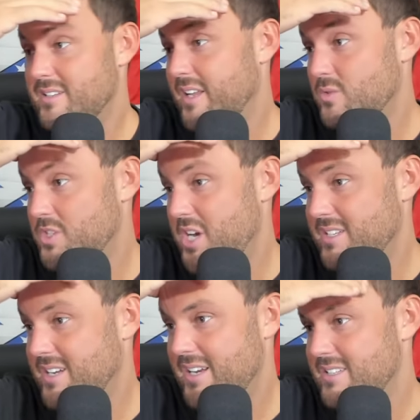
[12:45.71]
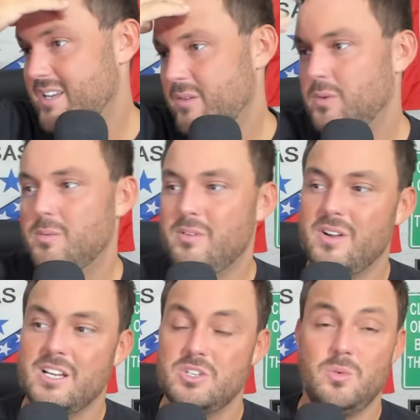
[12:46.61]
And that's what Jase Case is able to
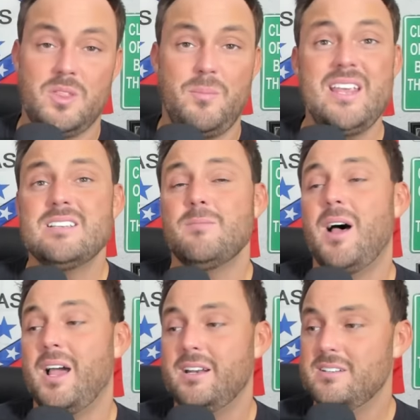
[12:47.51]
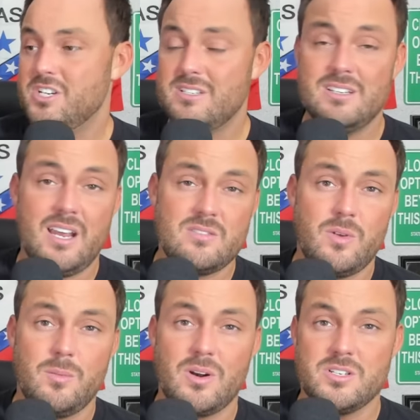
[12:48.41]
provide you with, a peace of mind, just in case of
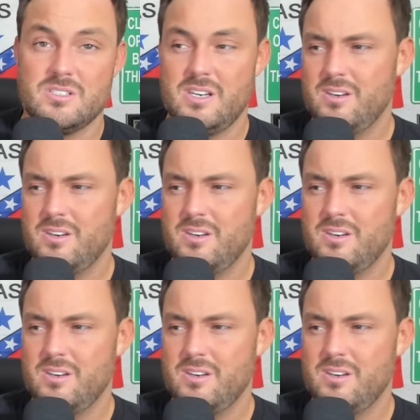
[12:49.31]
an emergency.